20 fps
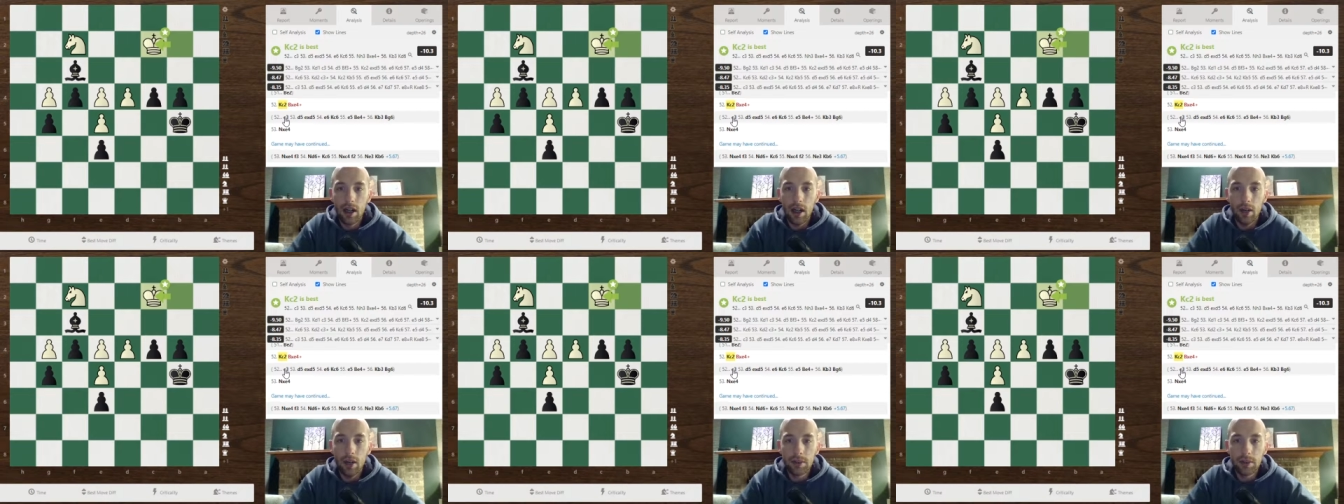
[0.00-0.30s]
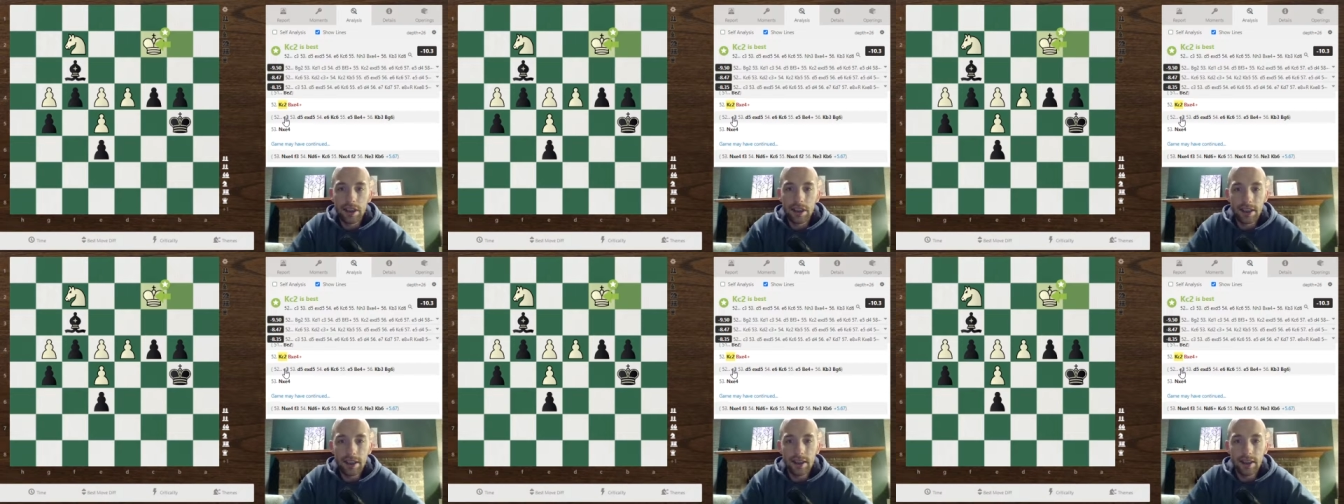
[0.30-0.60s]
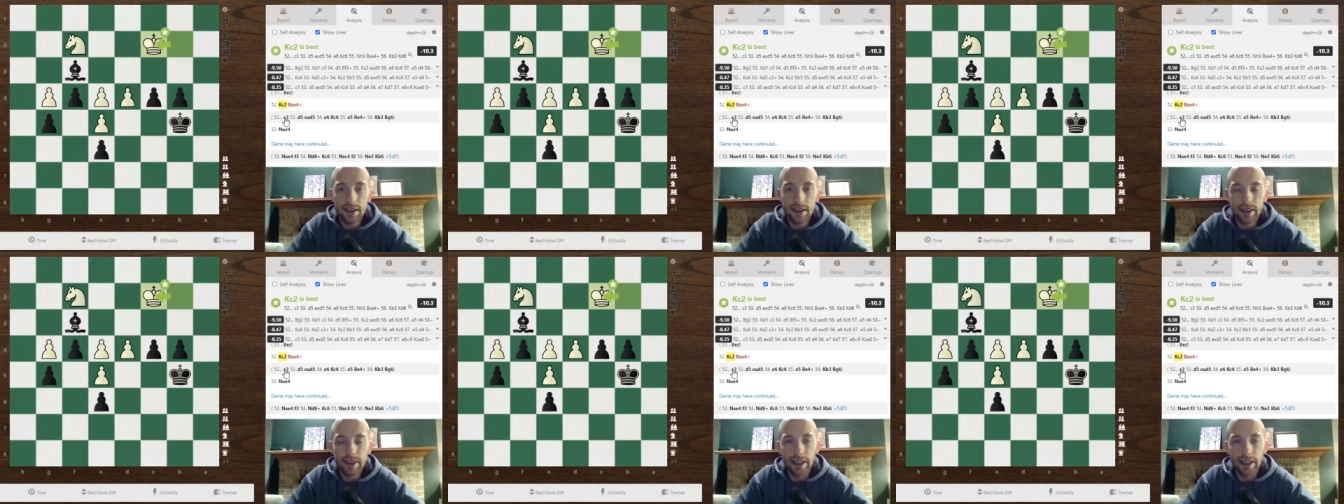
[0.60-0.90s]
Just as a
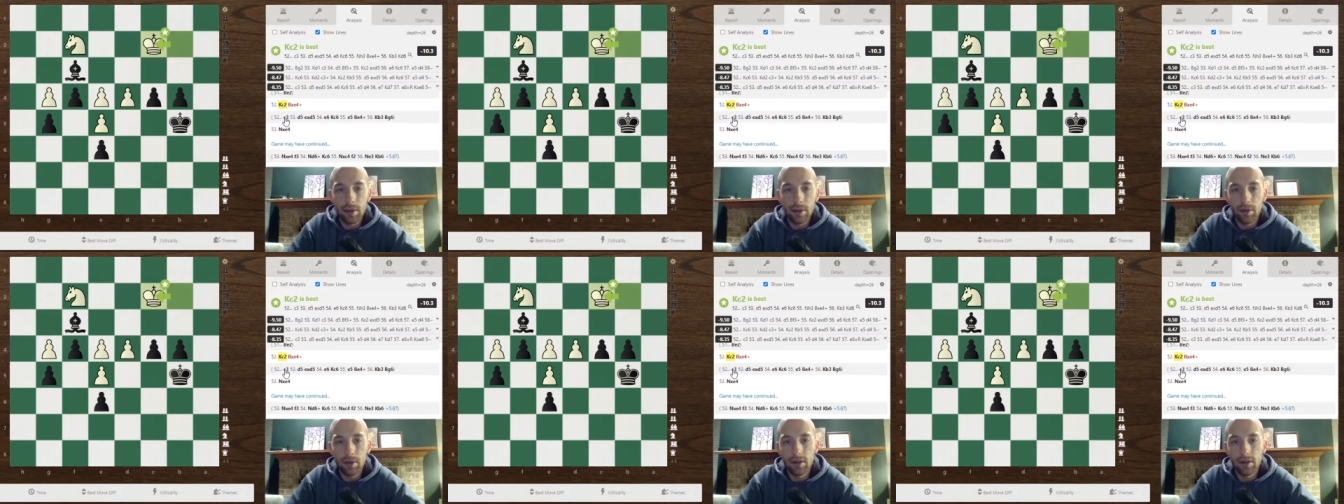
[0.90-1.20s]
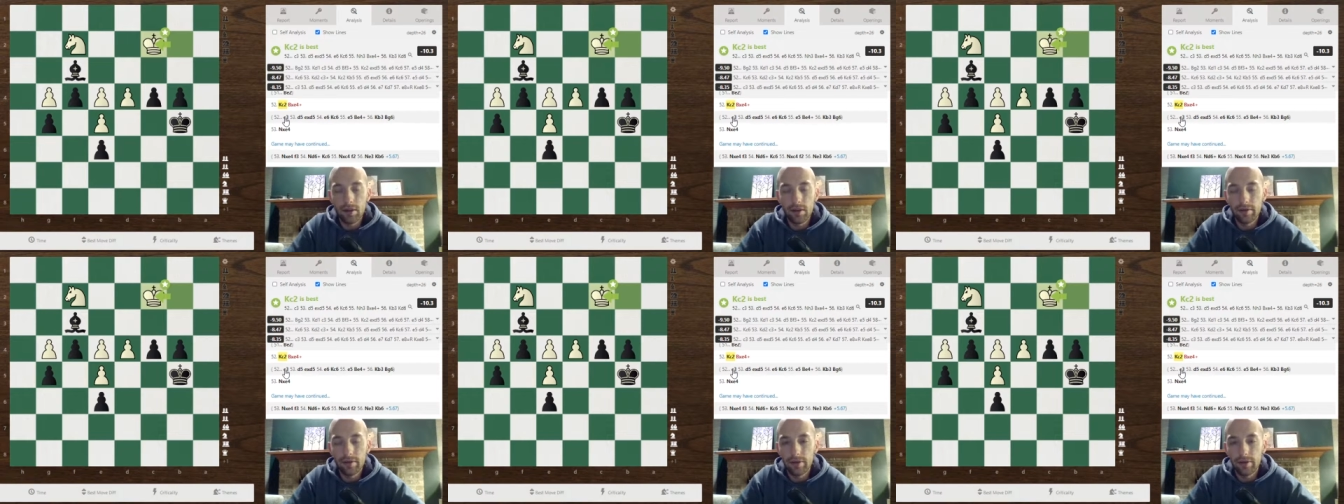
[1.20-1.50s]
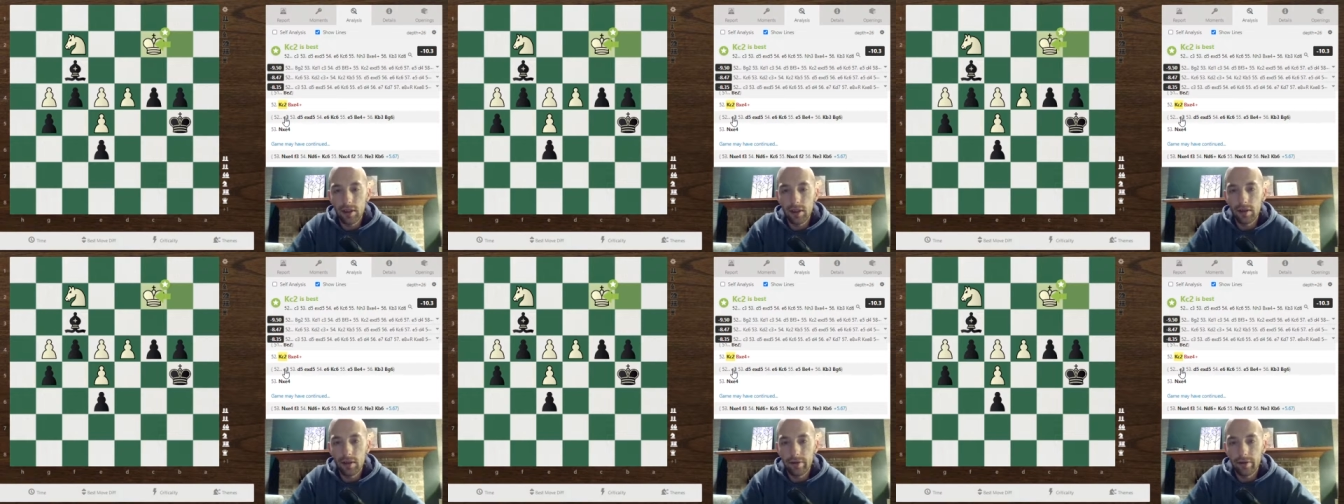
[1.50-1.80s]
sample
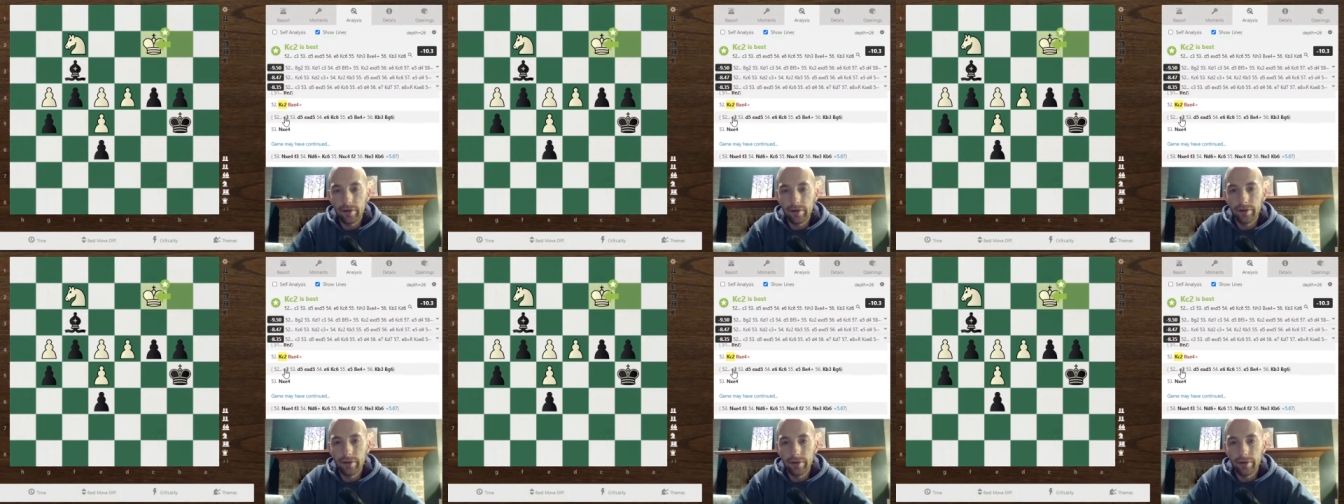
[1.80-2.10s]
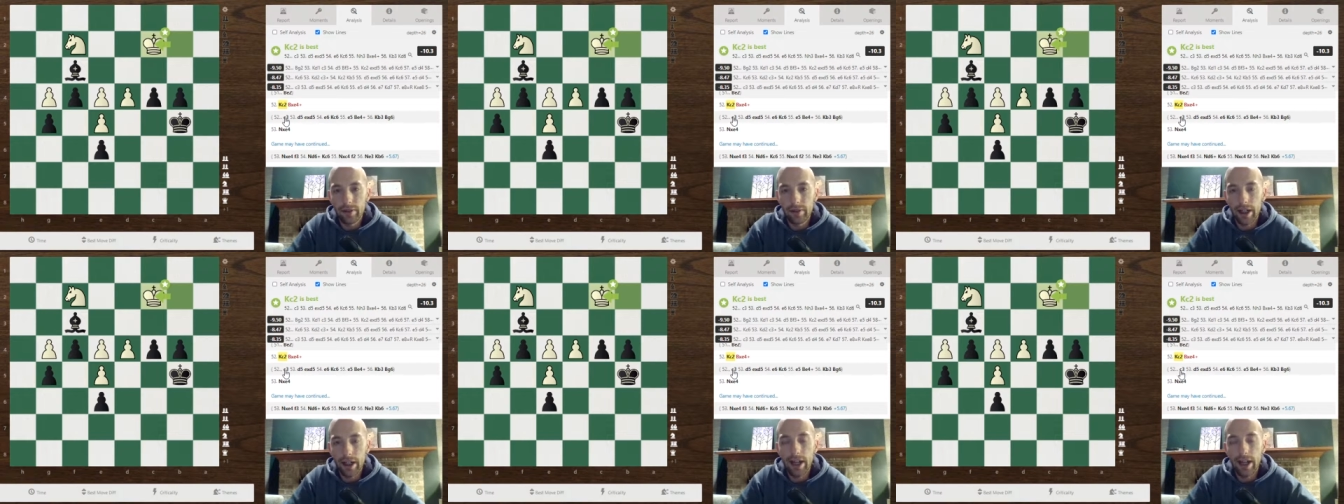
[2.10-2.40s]
of how